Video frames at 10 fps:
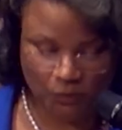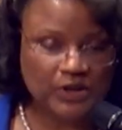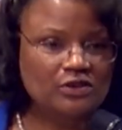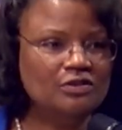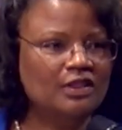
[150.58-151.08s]
And
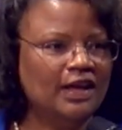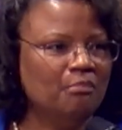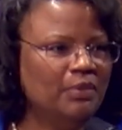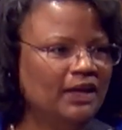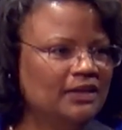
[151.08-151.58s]
we do
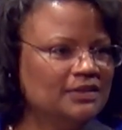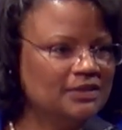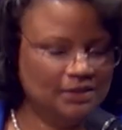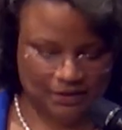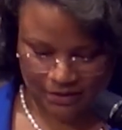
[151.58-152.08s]
that
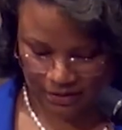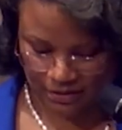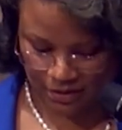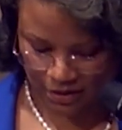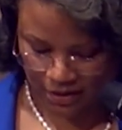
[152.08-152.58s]
best
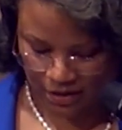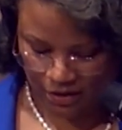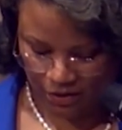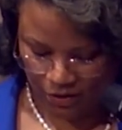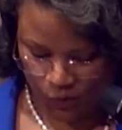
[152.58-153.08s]

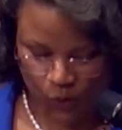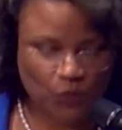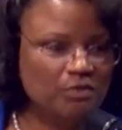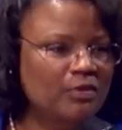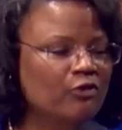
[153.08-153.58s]

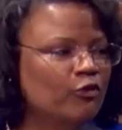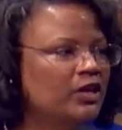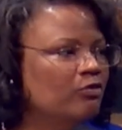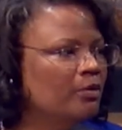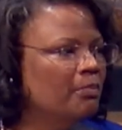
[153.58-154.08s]
when
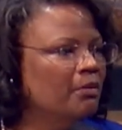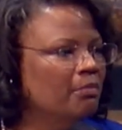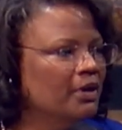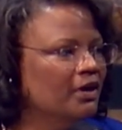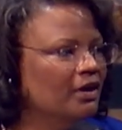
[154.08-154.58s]
we
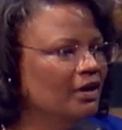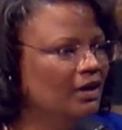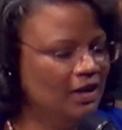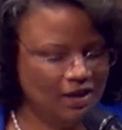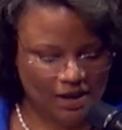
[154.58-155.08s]
remember
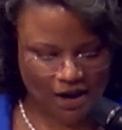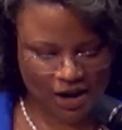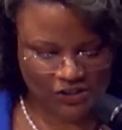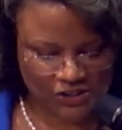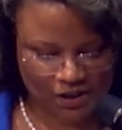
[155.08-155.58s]

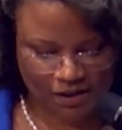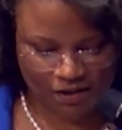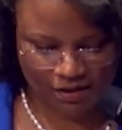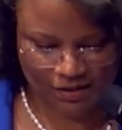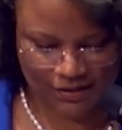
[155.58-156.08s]
our
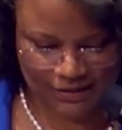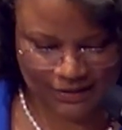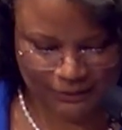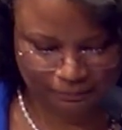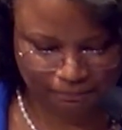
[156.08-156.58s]

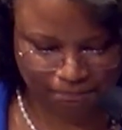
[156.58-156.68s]
songs.